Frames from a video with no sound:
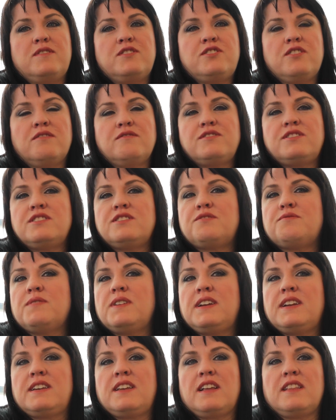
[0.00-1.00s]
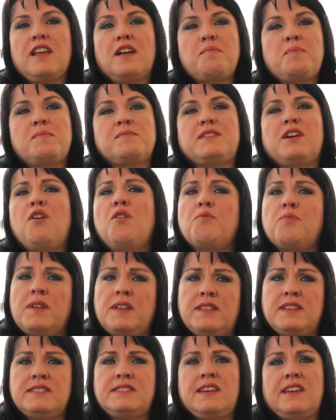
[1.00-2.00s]
Don't just read. A lot of people say,
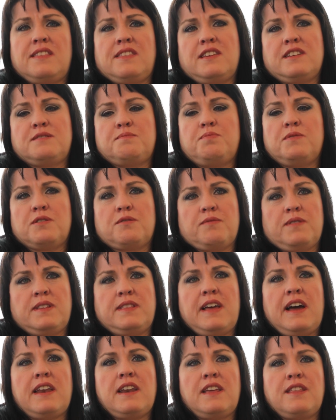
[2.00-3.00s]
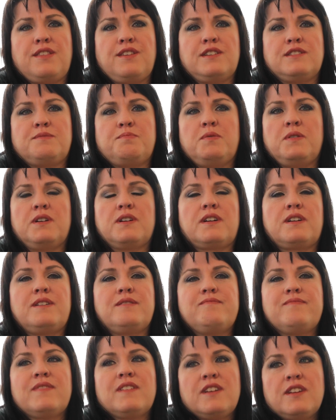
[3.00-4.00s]
read this atheist book, read that atheist book.
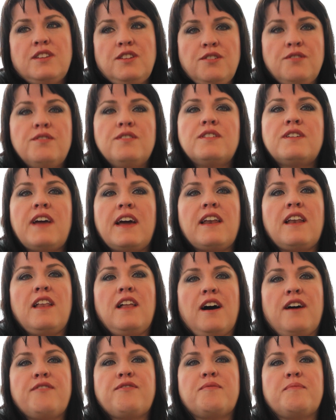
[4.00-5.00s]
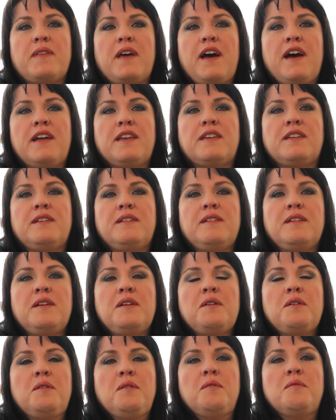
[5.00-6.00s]
You can get a lot from that.
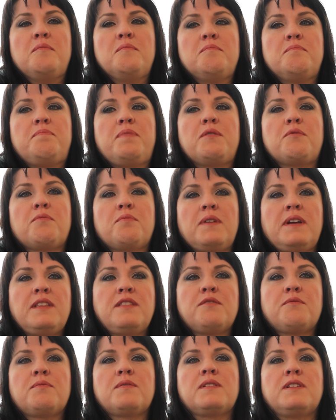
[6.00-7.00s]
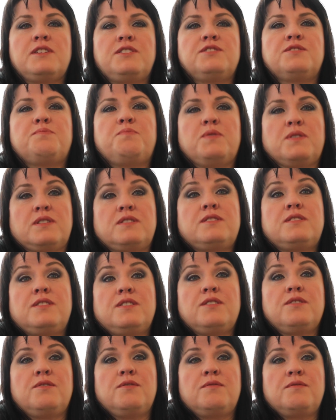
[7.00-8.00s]
But read the religious books
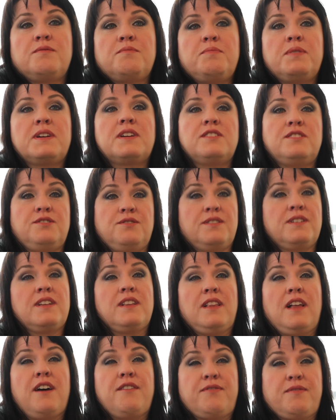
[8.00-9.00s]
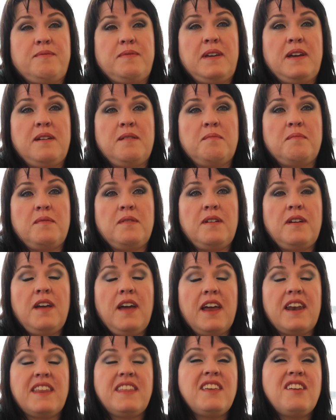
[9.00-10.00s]
too, because you can get a lot from them.
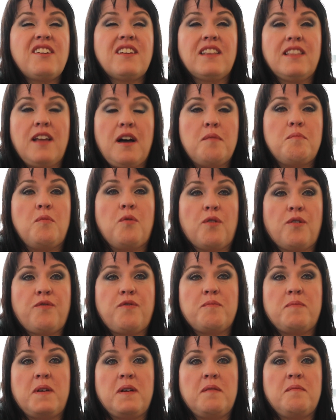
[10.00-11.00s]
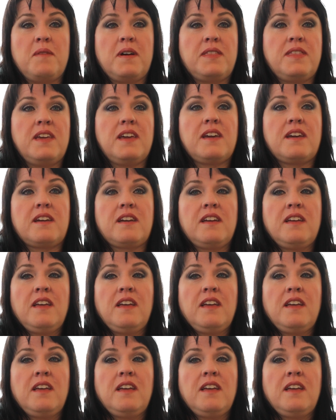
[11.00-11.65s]
And I think you get a lot more from them. I think